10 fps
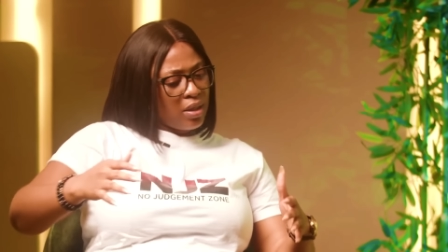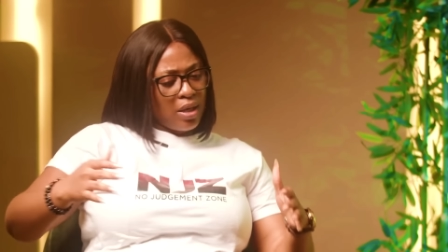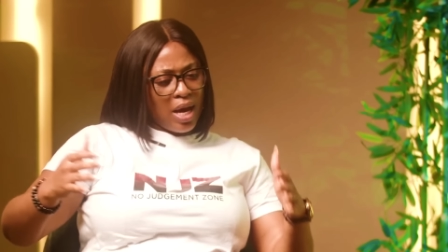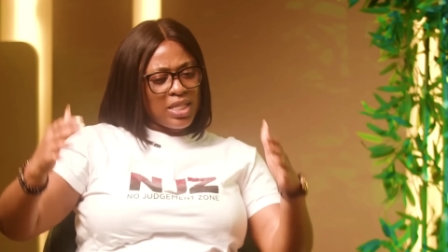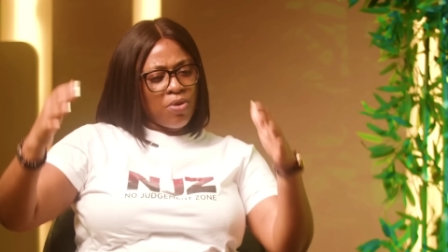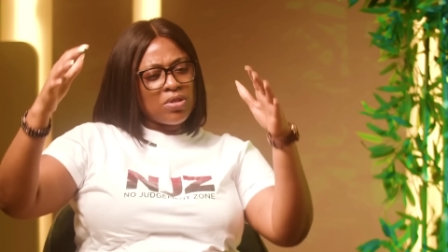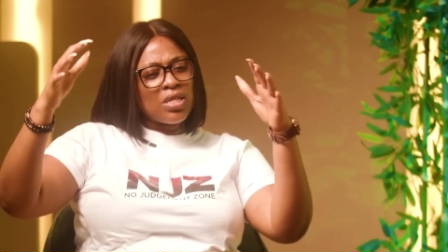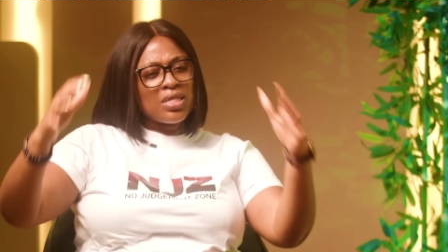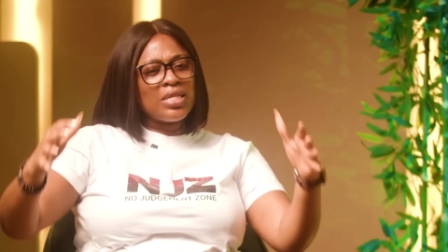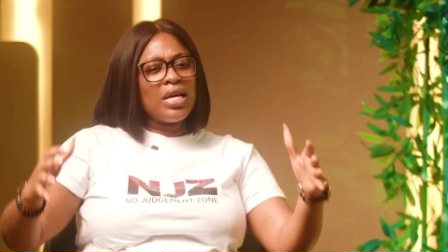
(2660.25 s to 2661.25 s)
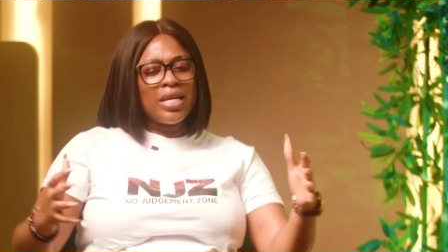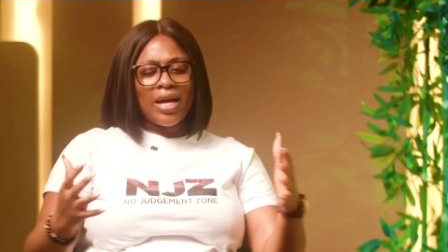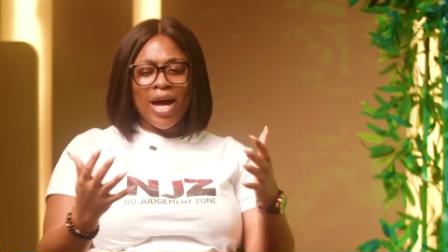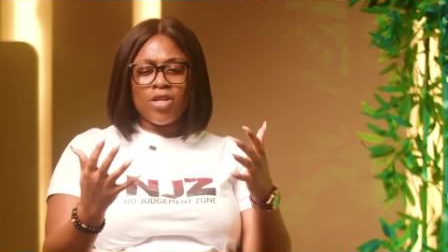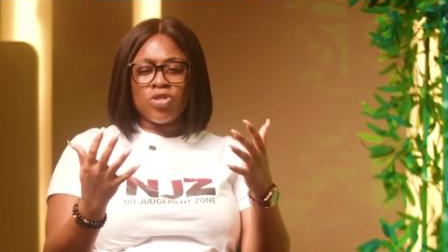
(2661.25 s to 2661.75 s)
As I was
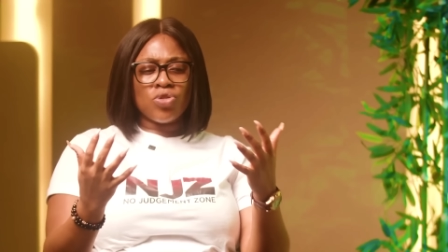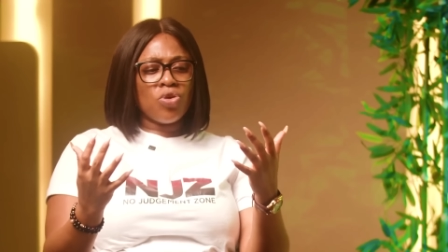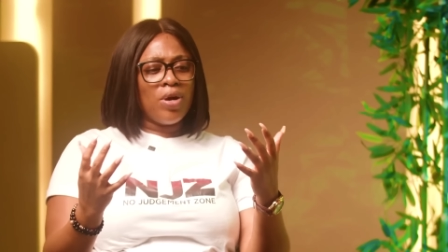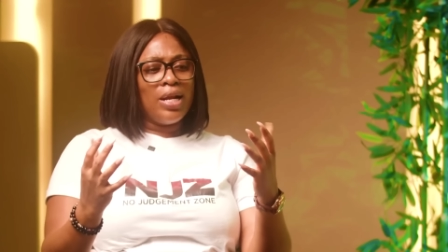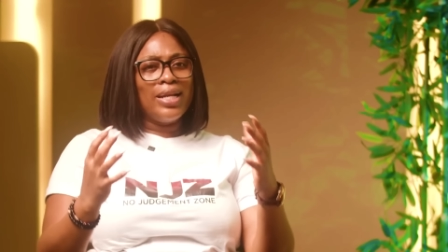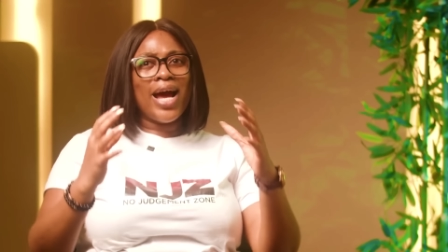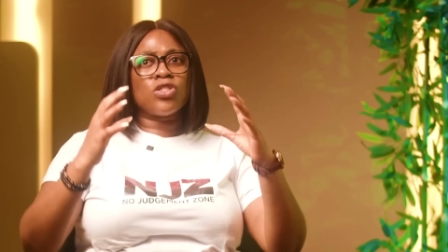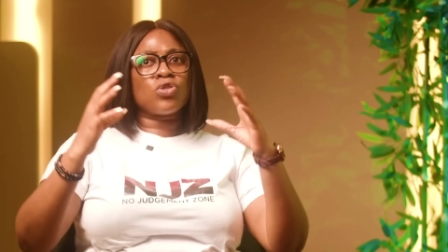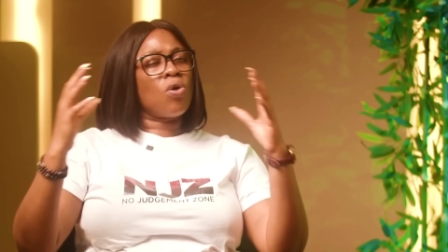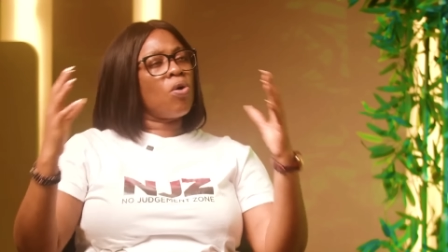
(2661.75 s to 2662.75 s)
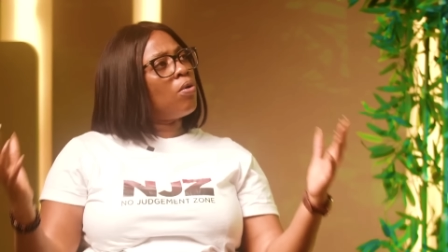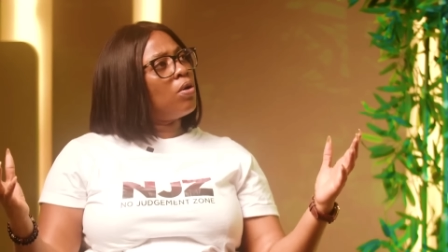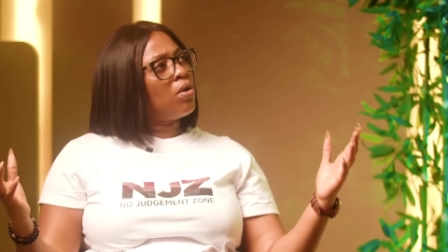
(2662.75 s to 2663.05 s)
descending, I saw a large skull.